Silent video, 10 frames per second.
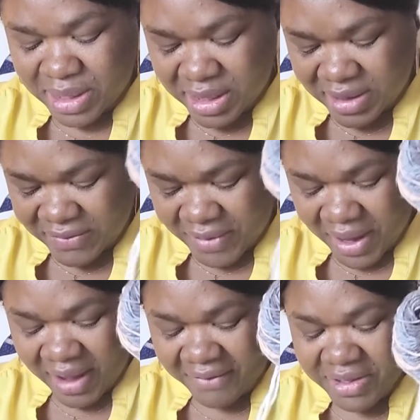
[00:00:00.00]
leave. I
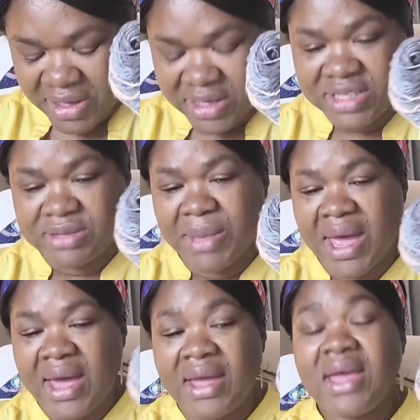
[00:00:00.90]
have it in this
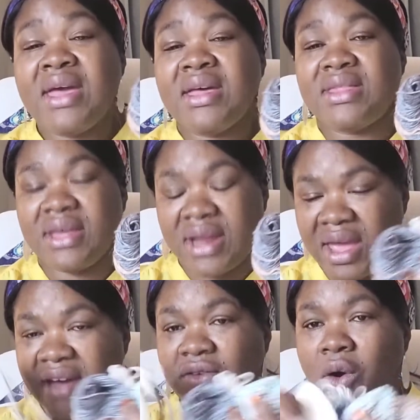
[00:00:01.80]
bag that I
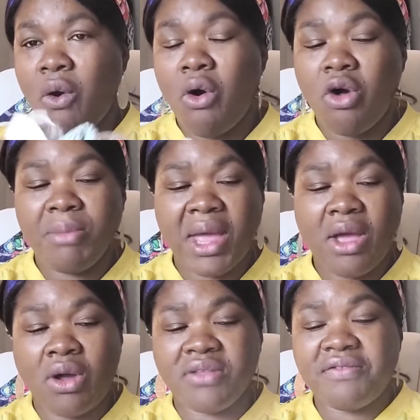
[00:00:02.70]
have all my
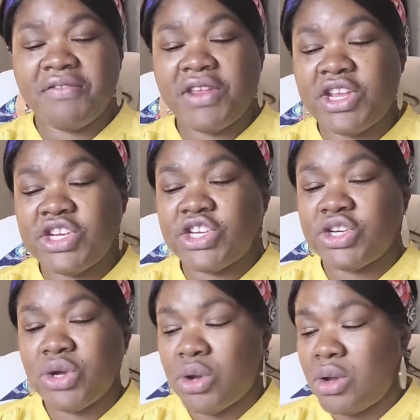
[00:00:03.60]
unfinished
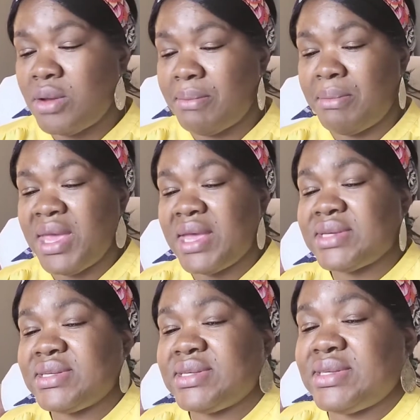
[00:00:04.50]

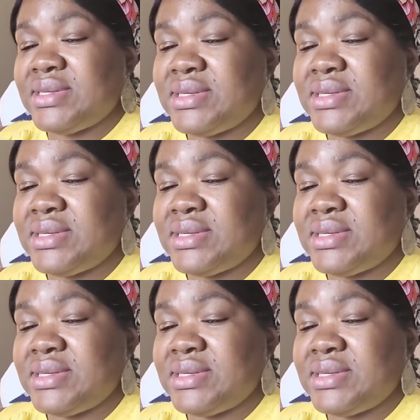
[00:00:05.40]
makes.